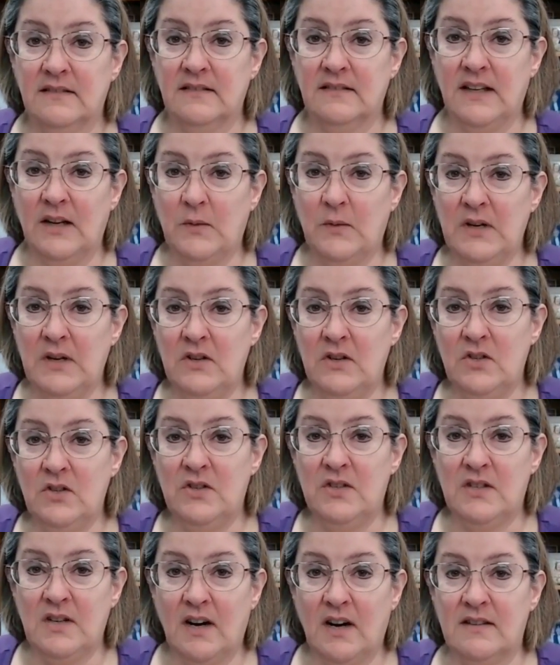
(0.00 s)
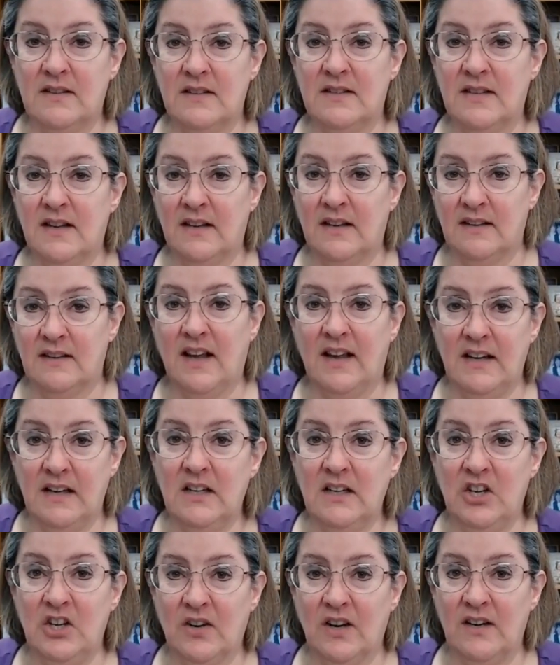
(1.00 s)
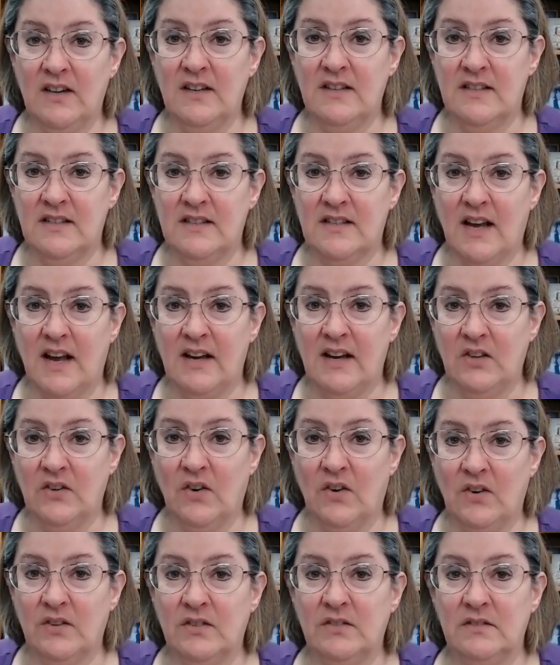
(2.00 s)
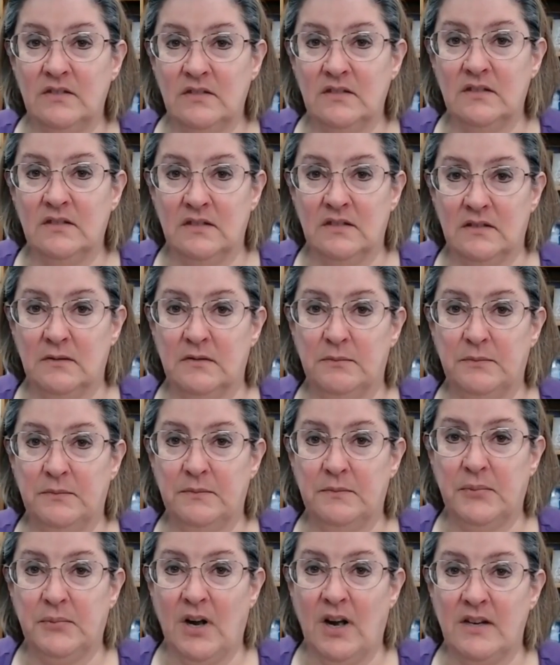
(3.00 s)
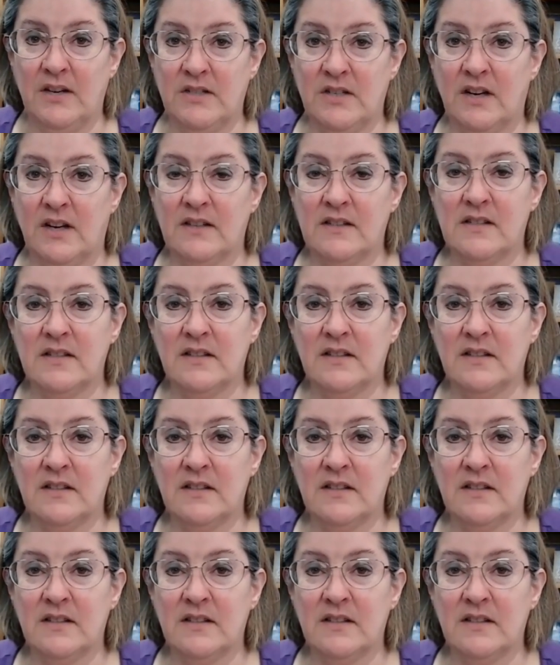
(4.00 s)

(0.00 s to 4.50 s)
Like, when did you start deciding you're going to design your own projects?